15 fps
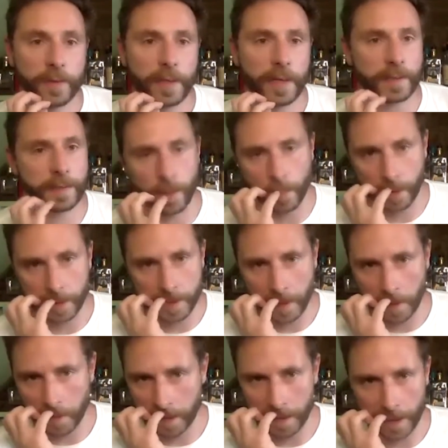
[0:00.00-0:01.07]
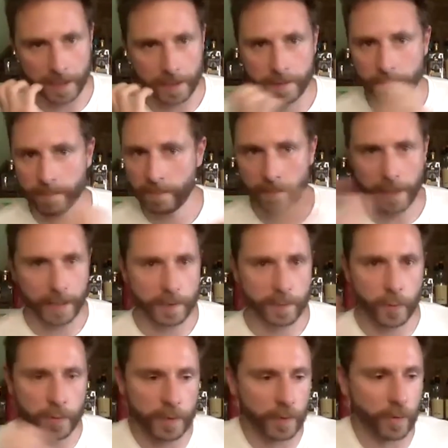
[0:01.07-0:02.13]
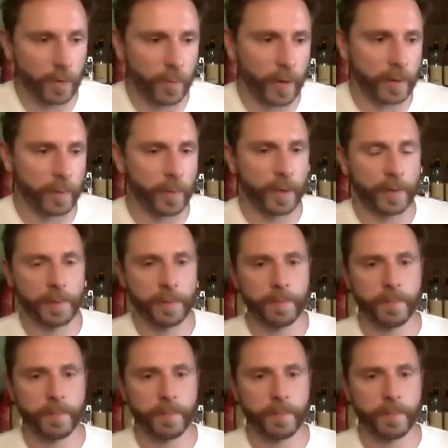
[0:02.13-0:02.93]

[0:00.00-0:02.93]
That's not what's sold. That's exported all around the world.